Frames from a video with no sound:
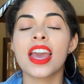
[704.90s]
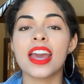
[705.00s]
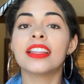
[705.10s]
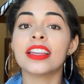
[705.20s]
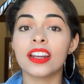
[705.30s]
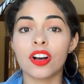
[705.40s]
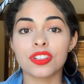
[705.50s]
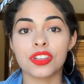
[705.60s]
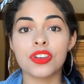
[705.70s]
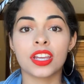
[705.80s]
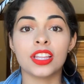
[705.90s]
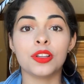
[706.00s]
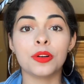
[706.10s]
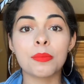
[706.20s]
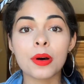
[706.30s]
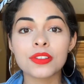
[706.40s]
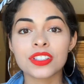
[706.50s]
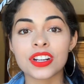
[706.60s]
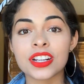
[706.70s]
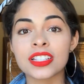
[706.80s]
and then also you can do
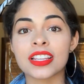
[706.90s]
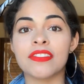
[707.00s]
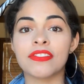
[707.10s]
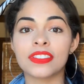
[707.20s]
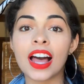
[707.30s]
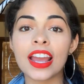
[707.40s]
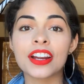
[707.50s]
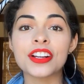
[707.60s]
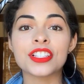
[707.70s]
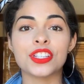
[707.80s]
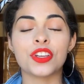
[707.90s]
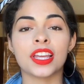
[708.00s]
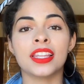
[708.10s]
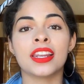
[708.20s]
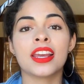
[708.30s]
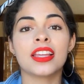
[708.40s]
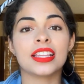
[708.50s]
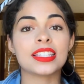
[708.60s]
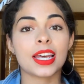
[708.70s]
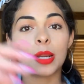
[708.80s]
posters and flyers. You can
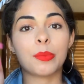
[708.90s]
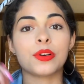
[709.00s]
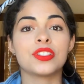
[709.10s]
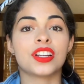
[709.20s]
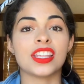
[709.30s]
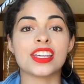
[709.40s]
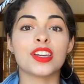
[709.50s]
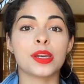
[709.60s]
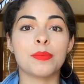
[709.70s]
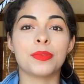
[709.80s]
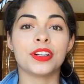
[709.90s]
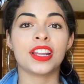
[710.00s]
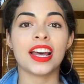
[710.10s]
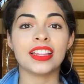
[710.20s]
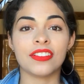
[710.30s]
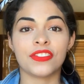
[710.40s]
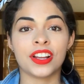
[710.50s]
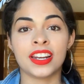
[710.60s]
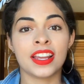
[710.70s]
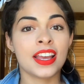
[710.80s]
design a poster that you can put at
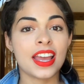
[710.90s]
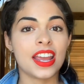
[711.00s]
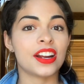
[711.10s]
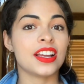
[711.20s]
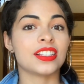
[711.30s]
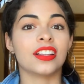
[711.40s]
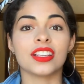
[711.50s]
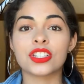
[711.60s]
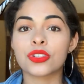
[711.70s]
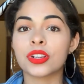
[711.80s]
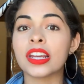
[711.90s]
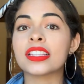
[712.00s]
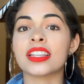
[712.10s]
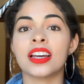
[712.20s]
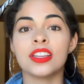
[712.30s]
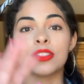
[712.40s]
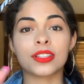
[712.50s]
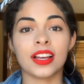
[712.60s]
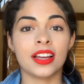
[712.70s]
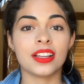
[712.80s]
different areas on the streets, at
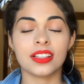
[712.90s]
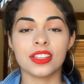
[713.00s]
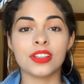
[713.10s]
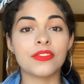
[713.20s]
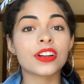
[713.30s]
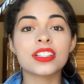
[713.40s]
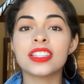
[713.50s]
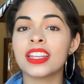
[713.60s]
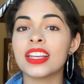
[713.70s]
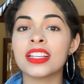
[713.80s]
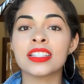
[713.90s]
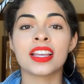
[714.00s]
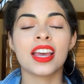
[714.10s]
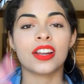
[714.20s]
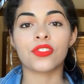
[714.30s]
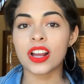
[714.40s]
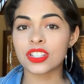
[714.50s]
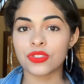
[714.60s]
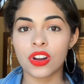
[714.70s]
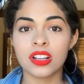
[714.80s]
universities,
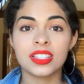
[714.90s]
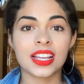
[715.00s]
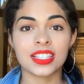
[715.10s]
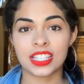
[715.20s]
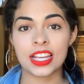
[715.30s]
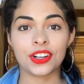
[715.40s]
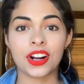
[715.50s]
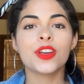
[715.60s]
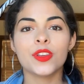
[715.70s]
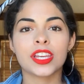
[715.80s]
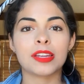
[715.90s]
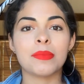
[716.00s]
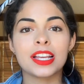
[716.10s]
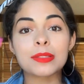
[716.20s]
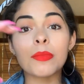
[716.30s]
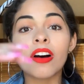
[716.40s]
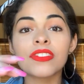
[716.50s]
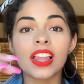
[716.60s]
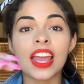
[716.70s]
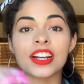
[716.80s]
restaurants, etc. You can make small
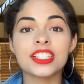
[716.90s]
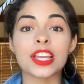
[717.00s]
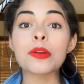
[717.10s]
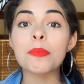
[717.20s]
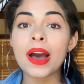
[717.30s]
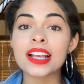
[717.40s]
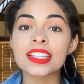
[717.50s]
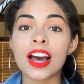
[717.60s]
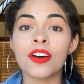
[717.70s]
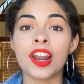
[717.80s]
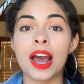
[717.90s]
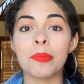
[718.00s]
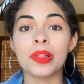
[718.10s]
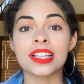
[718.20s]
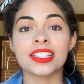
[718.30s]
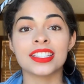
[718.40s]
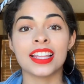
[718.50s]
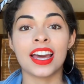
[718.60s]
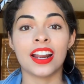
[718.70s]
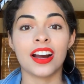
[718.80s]
flyers that you pass out at places
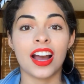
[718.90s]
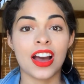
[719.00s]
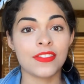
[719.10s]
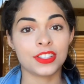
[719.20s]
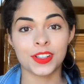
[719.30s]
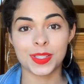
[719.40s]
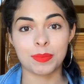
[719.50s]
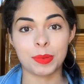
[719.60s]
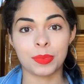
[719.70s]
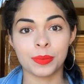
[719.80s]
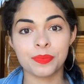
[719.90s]
that have tons of people.